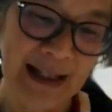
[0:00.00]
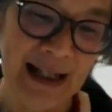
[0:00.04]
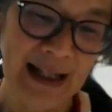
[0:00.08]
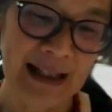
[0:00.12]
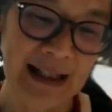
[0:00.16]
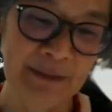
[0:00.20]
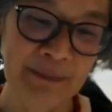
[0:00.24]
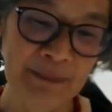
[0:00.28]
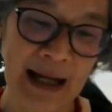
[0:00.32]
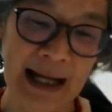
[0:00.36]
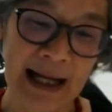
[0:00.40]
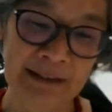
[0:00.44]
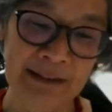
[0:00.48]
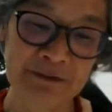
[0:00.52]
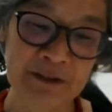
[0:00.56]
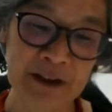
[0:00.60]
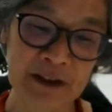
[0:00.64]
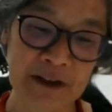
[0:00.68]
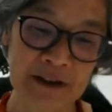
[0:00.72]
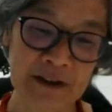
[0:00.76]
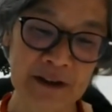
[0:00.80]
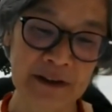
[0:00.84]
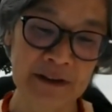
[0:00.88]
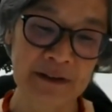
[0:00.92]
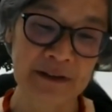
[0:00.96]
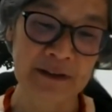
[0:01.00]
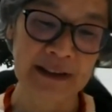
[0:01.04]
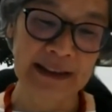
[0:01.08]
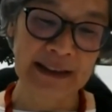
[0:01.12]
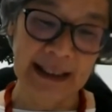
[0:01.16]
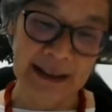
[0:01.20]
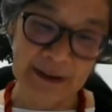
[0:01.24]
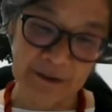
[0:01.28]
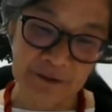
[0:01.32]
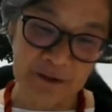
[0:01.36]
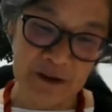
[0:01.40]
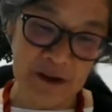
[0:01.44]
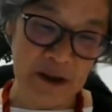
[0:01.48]
After
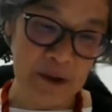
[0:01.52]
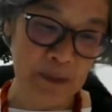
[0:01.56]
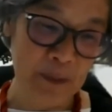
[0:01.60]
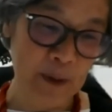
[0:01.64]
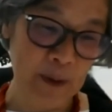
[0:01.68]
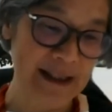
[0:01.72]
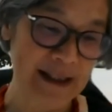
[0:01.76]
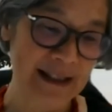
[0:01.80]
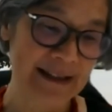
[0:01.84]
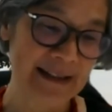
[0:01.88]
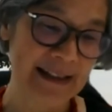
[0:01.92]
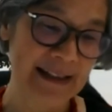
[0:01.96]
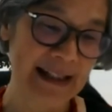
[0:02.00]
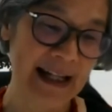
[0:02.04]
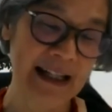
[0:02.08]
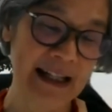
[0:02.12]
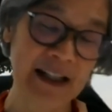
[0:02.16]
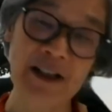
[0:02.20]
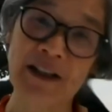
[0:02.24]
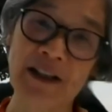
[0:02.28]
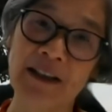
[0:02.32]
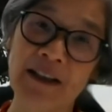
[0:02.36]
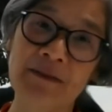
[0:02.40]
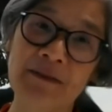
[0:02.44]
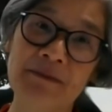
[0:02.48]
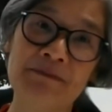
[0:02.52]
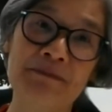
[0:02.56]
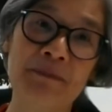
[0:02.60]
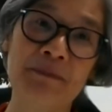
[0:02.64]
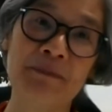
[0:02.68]
Jennifer's presentation,